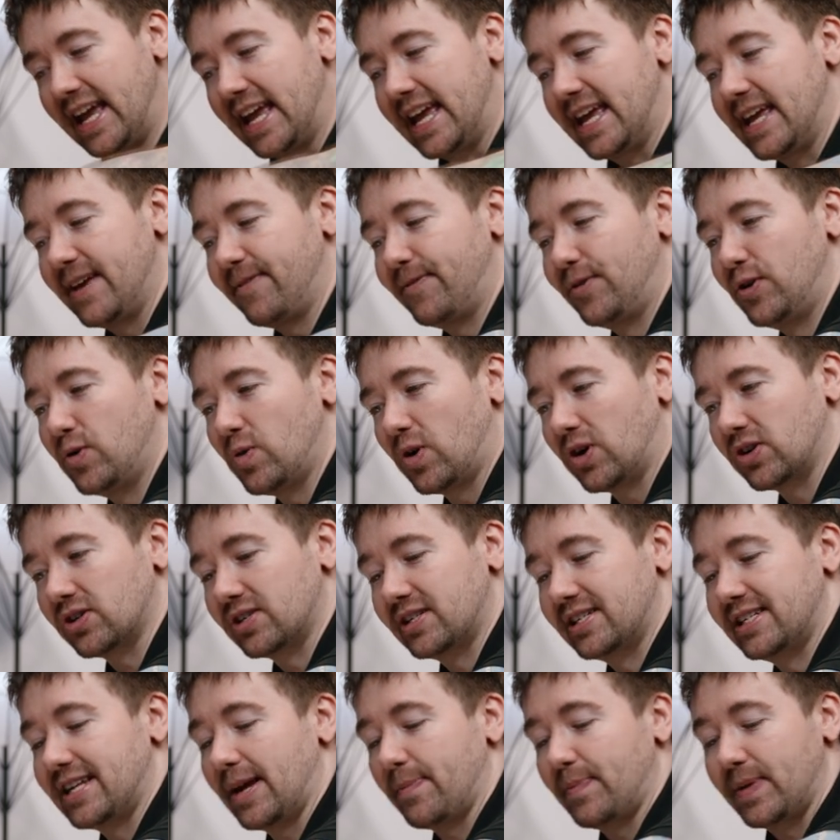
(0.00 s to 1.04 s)
if you are
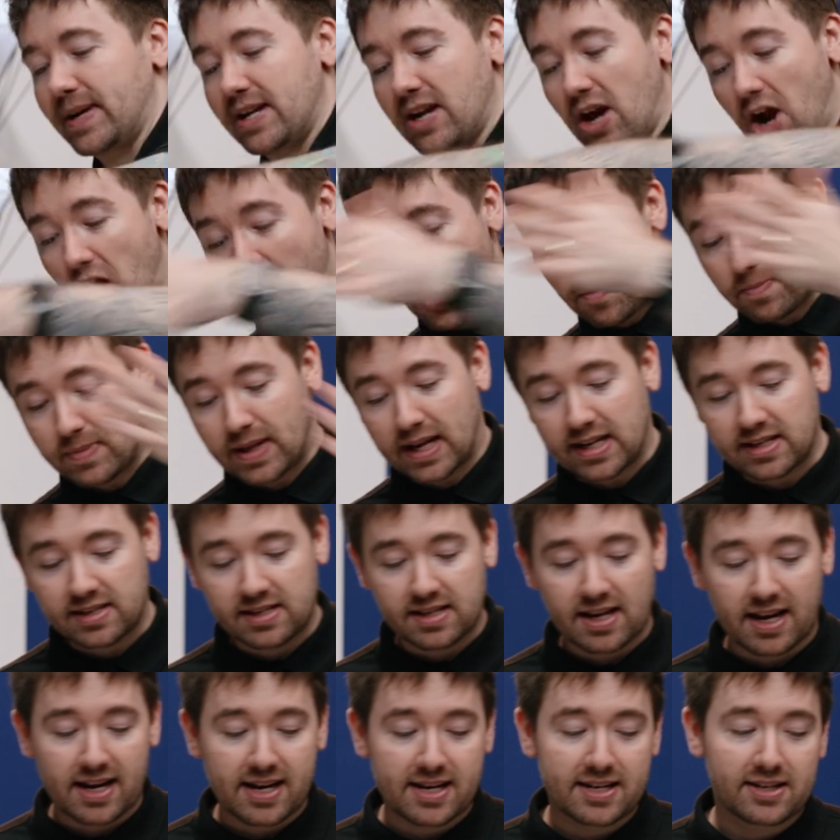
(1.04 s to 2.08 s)
stepping up that
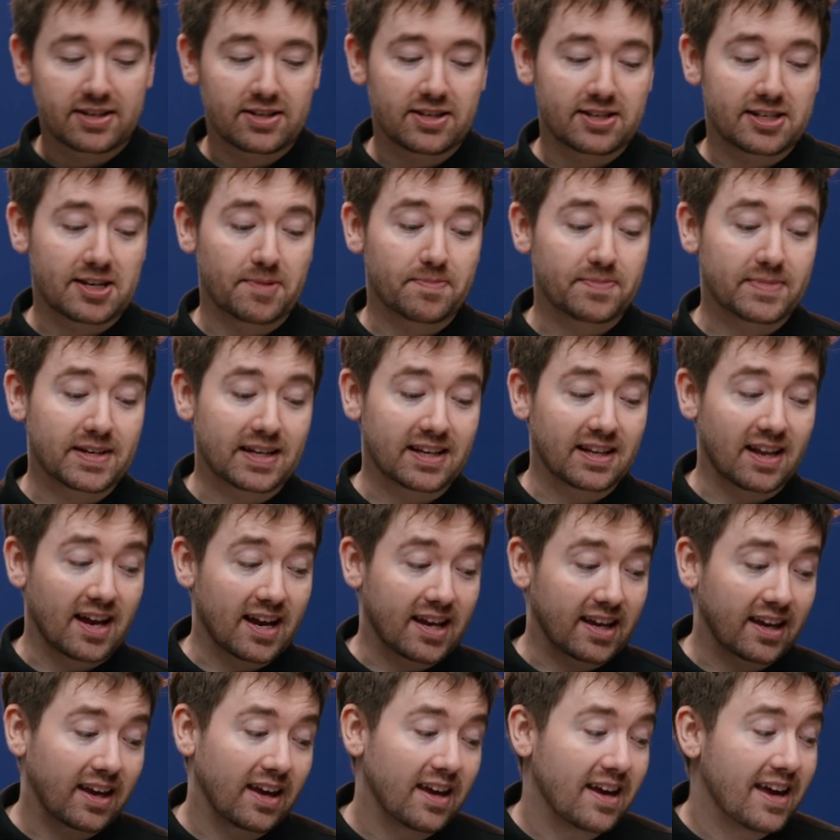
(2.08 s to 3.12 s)
size to something
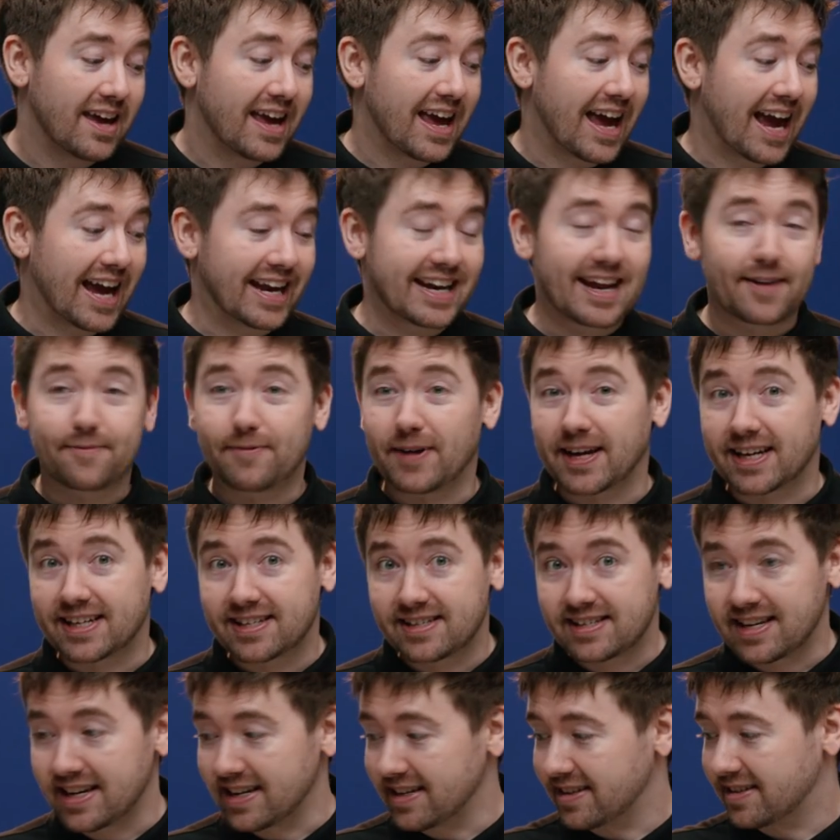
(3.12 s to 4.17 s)
like an
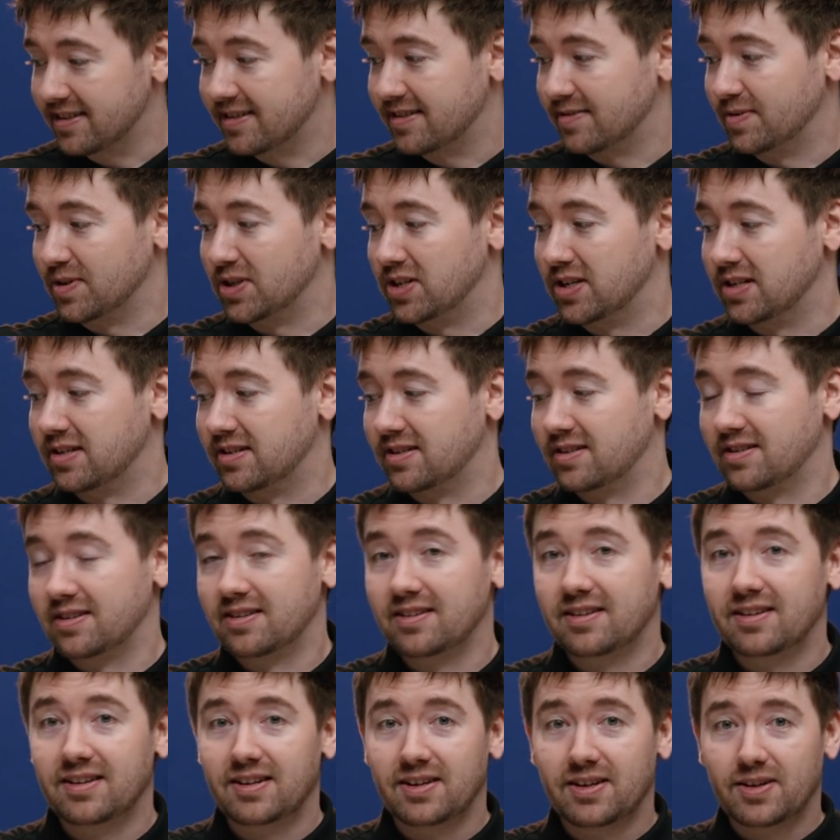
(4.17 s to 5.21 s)
FX6, which is
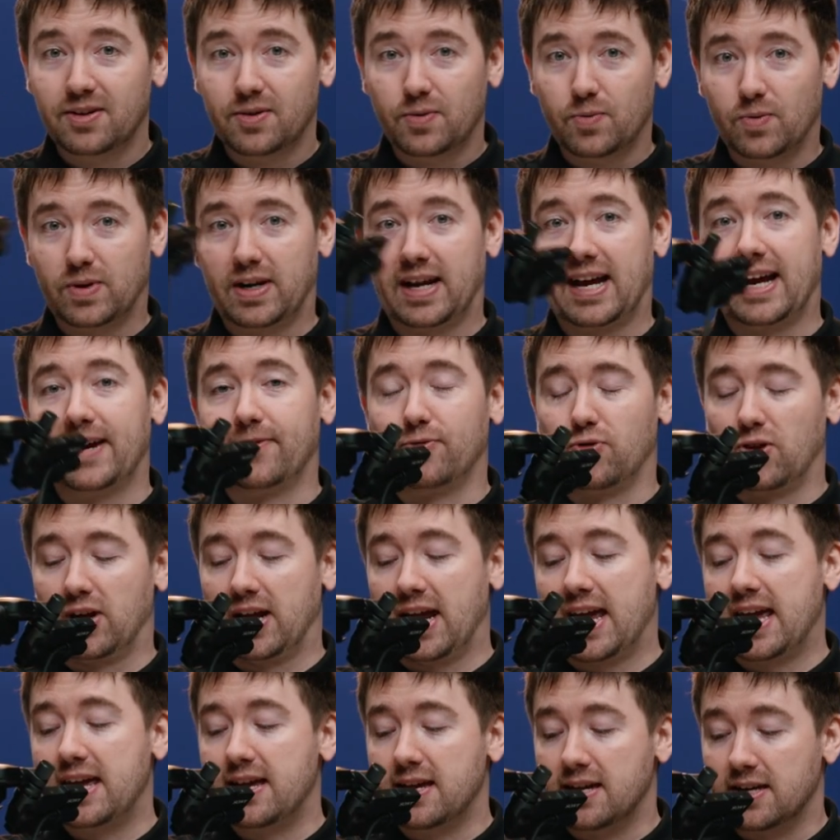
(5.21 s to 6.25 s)
what I have right
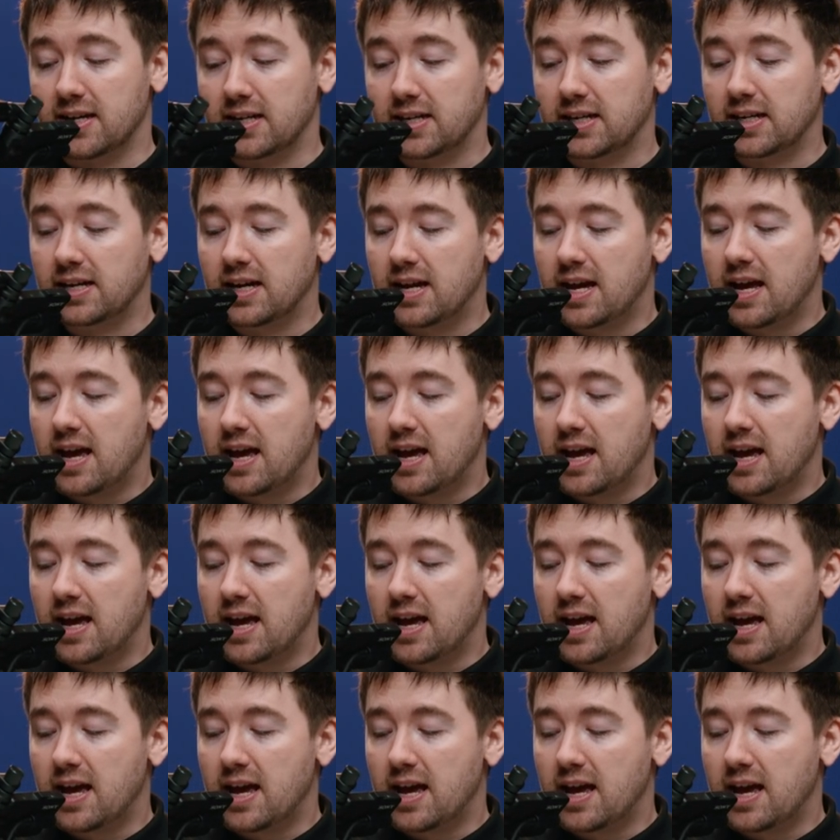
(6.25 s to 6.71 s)
here,